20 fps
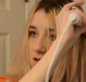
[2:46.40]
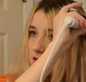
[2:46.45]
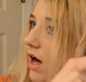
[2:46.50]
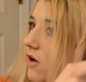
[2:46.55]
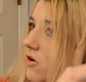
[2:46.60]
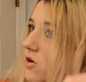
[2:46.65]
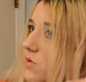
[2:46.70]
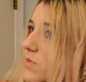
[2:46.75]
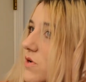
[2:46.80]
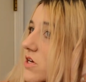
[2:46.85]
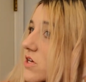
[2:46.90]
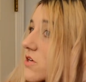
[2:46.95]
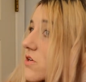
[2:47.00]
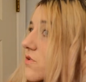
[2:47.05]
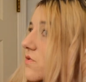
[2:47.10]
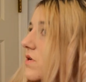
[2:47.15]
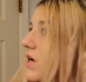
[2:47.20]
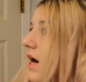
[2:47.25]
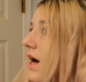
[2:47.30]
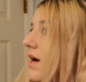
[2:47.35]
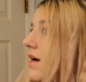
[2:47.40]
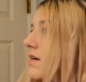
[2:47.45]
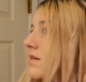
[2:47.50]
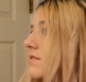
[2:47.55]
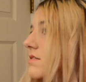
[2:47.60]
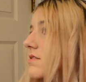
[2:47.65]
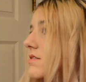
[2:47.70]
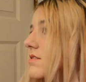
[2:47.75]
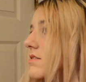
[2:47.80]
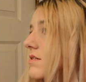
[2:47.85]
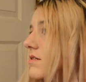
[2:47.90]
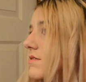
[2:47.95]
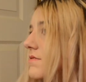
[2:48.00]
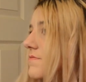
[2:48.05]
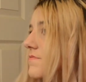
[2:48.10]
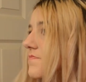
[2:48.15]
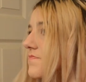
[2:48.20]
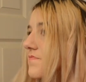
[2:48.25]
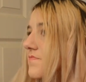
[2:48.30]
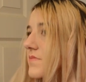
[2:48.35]
I don't know about you guys.
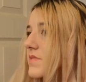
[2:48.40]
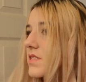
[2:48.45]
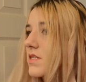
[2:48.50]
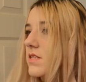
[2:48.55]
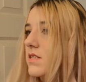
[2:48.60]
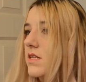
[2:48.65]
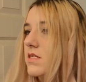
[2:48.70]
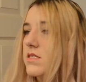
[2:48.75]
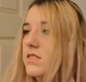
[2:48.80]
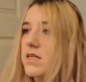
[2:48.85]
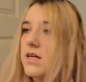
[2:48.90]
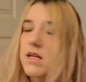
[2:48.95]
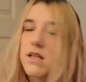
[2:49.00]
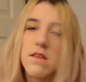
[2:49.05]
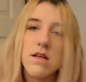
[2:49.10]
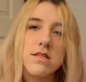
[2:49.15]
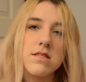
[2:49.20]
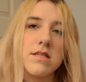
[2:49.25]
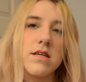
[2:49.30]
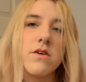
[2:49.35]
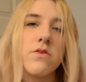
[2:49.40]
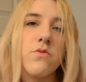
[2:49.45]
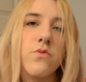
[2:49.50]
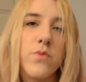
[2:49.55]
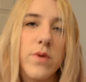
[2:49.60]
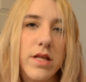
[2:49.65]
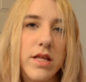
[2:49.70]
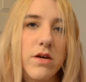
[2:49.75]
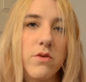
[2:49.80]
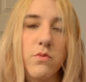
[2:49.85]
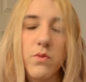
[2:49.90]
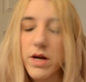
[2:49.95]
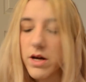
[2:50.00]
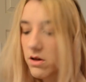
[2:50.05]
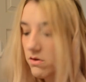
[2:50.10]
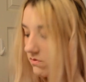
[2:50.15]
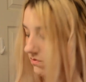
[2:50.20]
Let's get let's get really real